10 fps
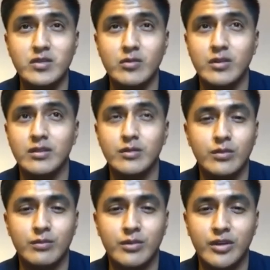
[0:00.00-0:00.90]
where
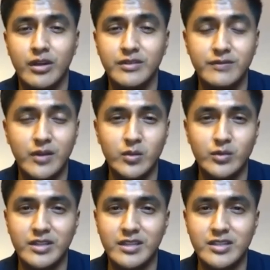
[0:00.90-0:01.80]
we're on the phone
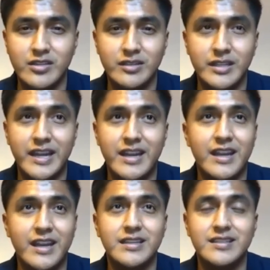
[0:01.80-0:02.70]
with each other late at
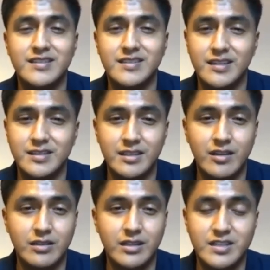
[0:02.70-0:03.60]
night, discussing
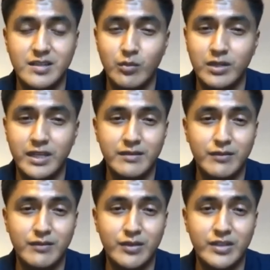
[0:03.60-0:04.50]
our lesson plan
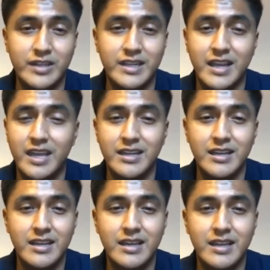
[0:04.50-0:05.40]
for the next day
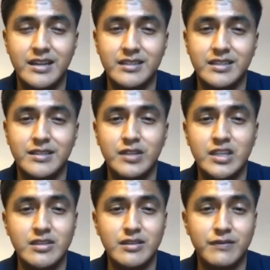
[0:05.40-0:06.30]
and uh,
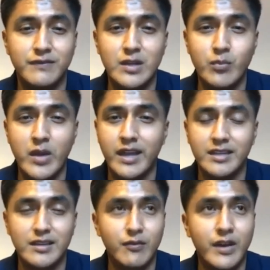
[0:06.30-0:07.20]
giving each other
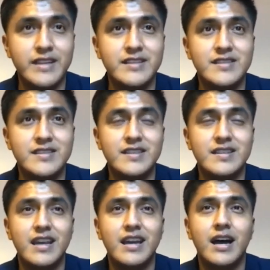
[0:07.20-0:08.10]
feedback and advice.
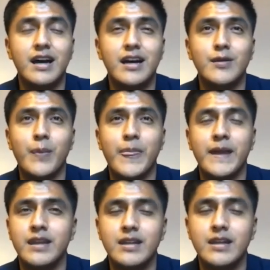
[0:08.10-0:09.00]
Um,
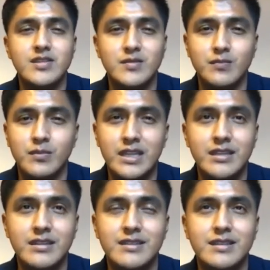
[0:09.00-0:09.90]
and yeah, just
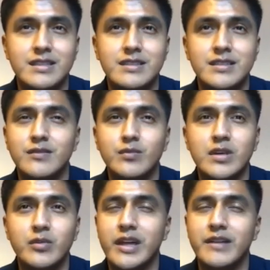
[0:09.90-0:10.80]
meeting different
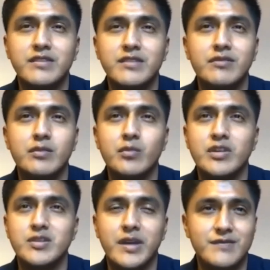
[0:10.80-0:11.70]
people have different
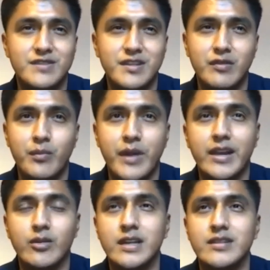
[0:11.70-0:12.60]
perspectives, different
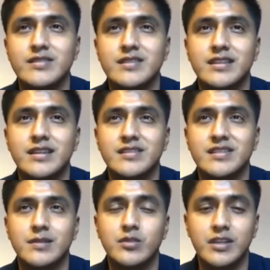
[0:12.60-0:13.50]
backgrounds, and us
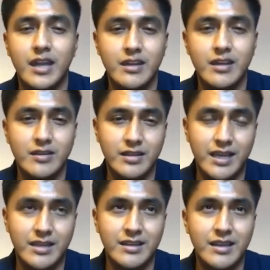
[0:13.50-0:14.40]
coming together and